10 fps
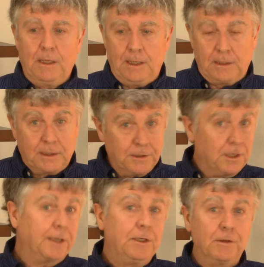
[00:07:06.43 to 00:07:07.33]
and
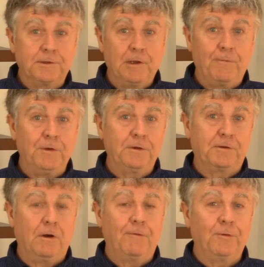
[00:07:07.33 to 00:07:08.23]
conducting yourself as
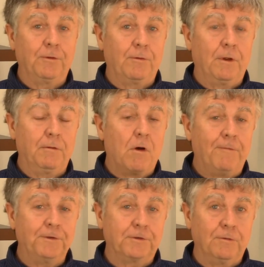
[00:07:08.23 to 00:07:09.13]
an
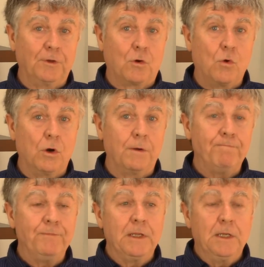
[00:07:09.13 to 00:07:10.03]
officer of the court.